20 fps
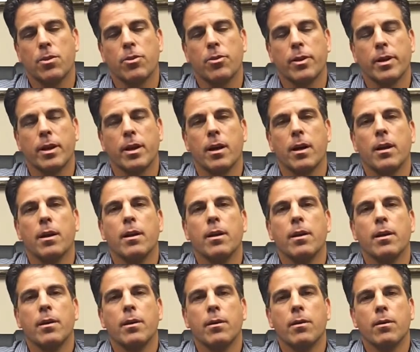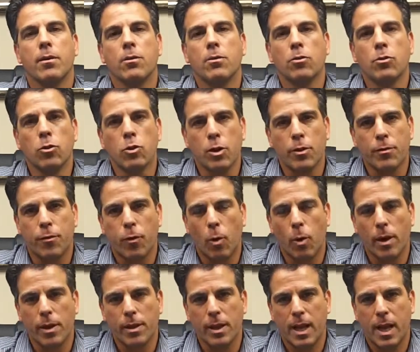You're going to look
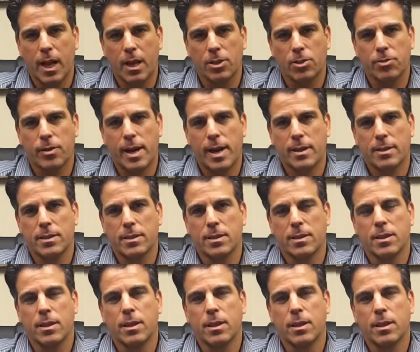for it in the contract.